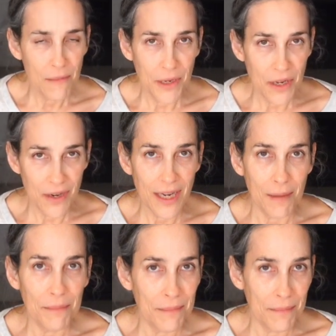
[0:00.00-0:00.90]
But you can
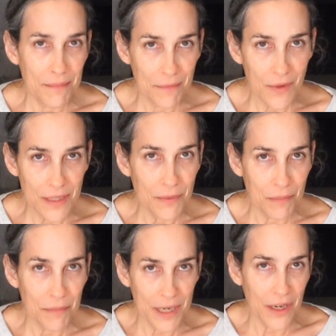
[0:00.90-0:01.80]
get ones
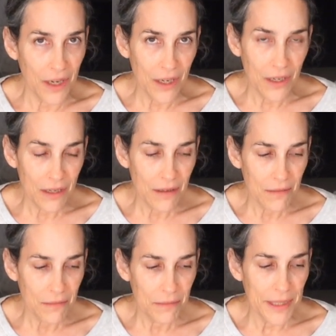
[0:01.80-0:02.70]
with bigger
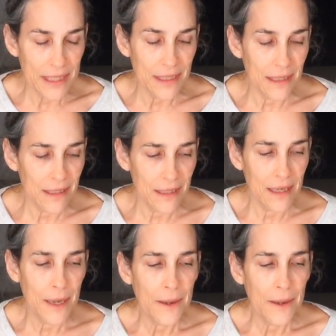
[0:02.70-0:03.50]
pieces.